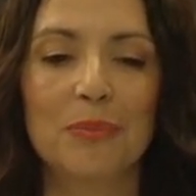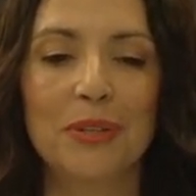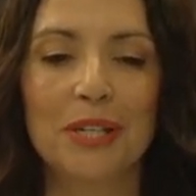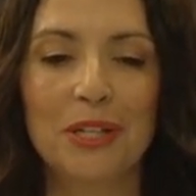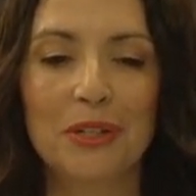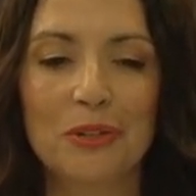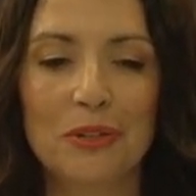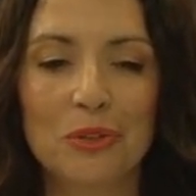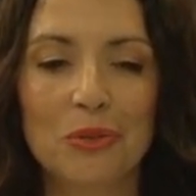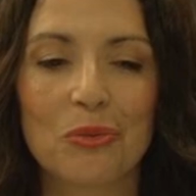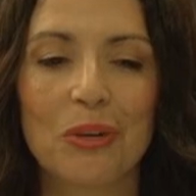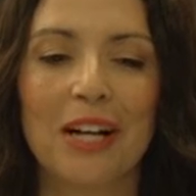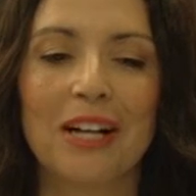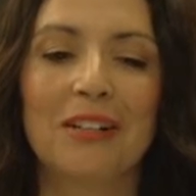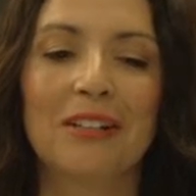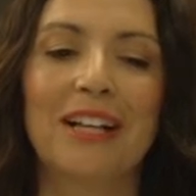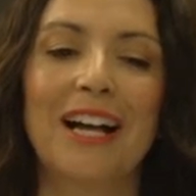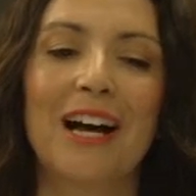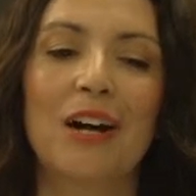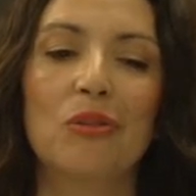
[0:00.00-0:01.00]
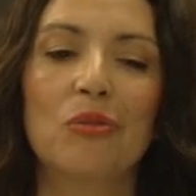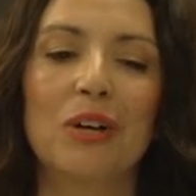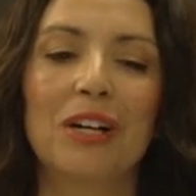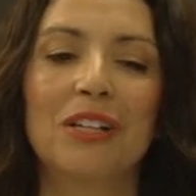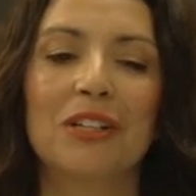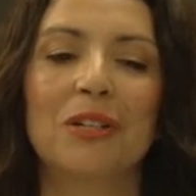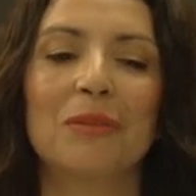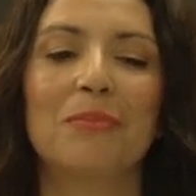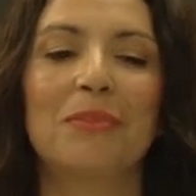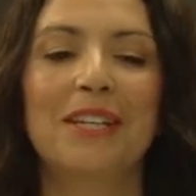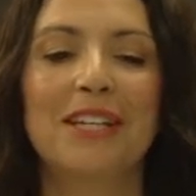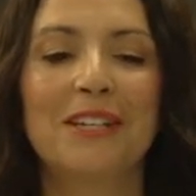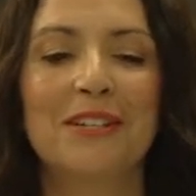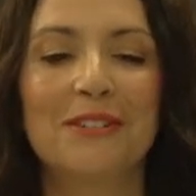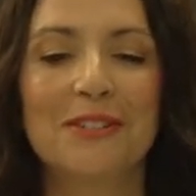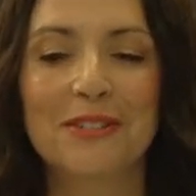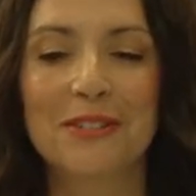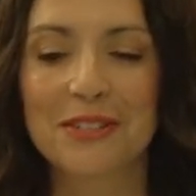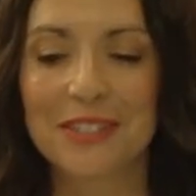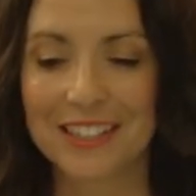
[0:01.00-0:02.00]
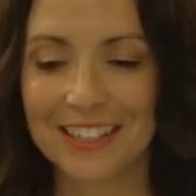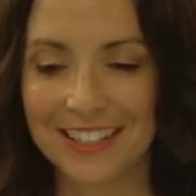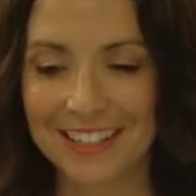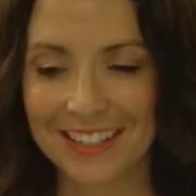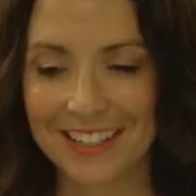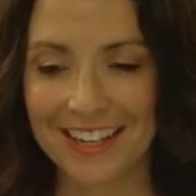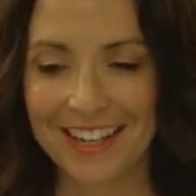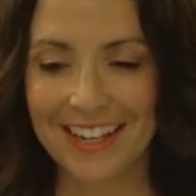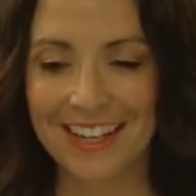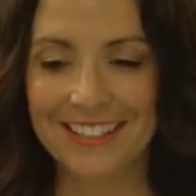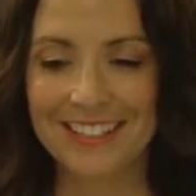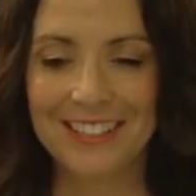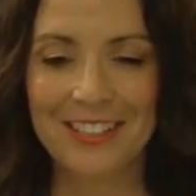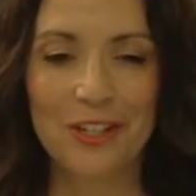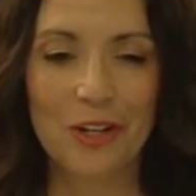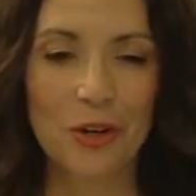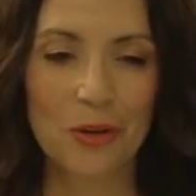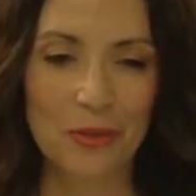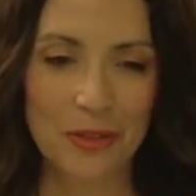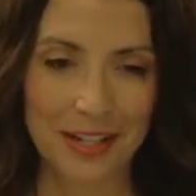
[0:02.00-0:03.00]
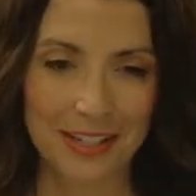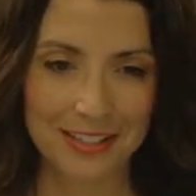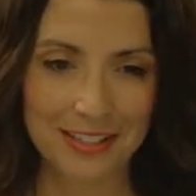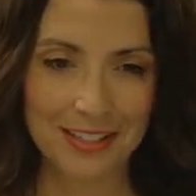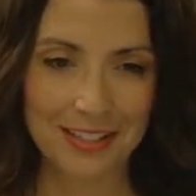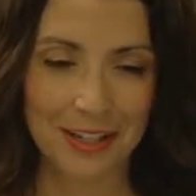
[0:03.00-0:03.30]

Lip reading: appears well, how well it appears on your end.